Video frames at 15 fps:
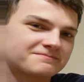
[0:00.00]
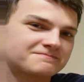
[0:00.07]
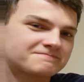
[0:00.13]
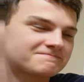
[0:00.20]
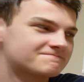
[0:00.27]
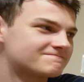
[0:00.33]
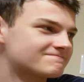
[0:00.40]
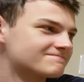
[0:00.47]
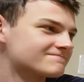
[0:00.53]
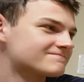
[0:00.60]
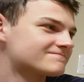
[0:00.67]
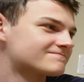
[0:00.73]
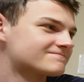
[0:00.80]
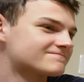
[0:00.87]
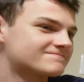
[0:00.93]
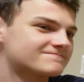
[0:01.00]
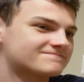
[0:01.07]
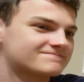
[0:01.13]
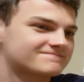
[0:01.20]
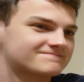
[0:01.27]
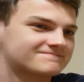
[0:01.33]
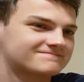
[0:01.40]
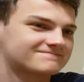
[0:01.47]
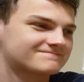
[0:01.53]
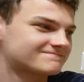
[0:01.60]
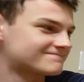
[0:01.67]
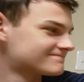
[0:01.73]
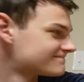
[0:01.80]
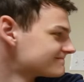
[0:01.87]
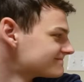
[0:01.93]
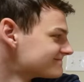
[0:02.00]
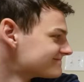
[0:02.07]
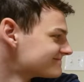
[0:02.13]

[no speech]